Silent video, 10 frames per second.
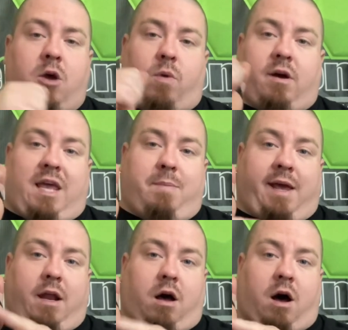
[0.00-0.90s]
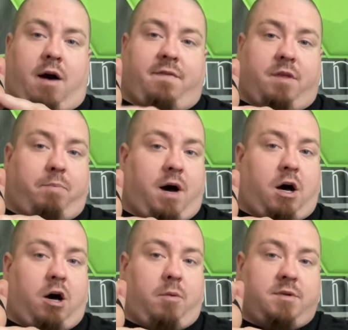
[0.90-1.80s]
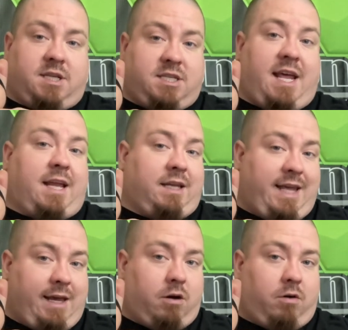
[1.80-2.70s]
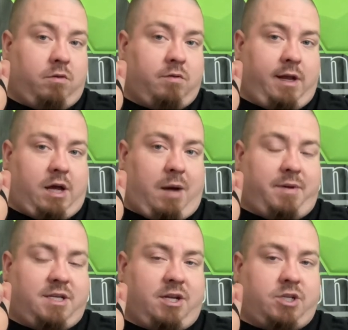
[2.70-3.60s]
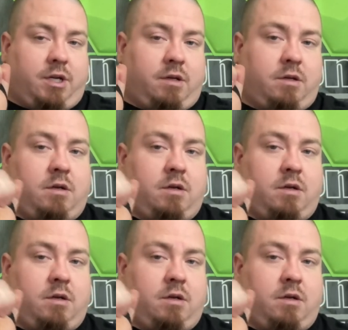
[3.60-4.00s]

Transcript: while keeping it off the palm to stay legal in competition.